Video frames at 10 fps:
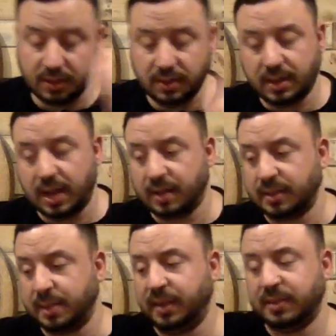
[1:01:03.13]
uh,
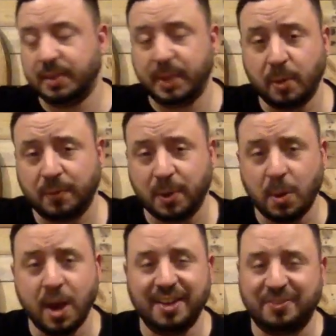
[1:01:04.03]
let me let me go for
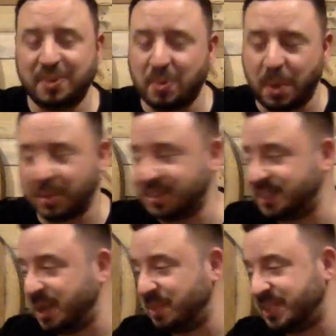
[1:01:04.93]
for one more
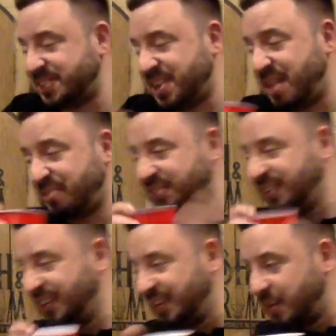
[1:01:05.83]
sip. This is tough.
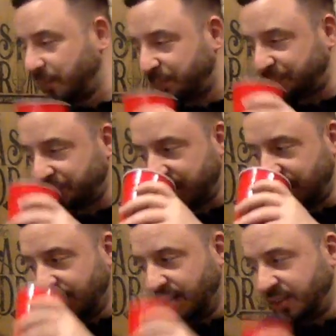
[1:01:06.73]

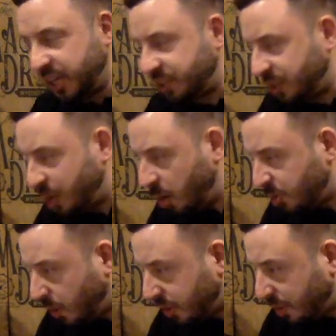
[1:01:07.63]
Jason
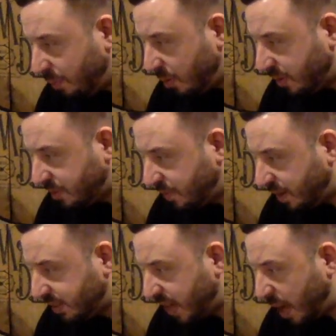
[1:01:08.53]
Coates. One component is
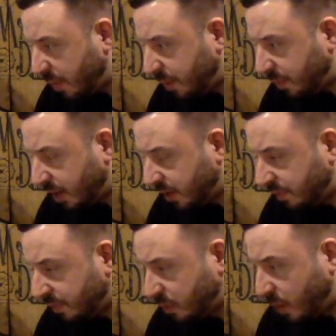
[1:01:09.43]
fairly dominant, but none of
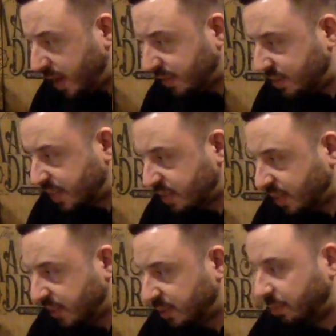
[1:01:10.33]
them quite taste
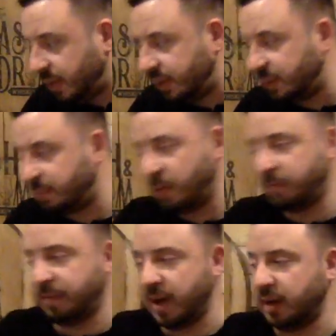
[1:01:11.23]
like the blended
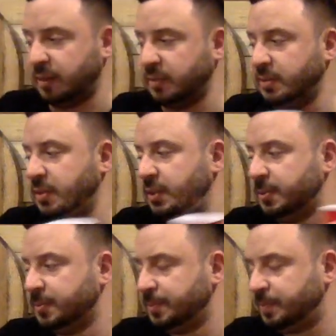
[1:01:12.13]
profile.
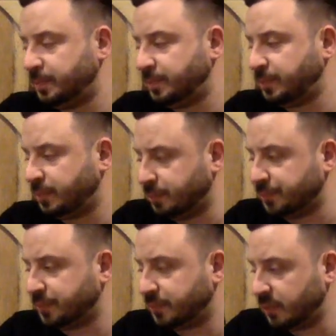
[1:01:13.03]

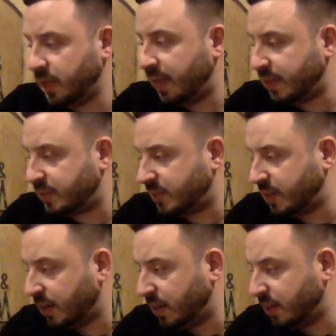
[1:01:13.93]
Hmm. Yeah. That's.
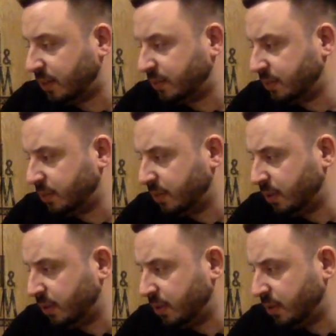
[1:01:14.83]
Uh,
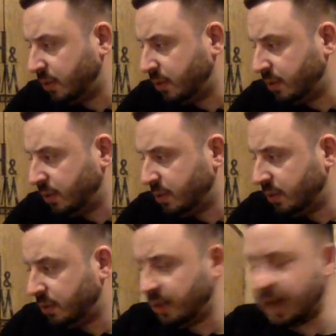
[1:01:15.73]

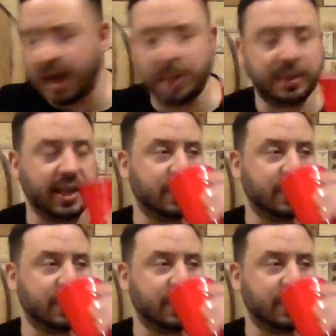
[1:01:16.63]
yeah. I would get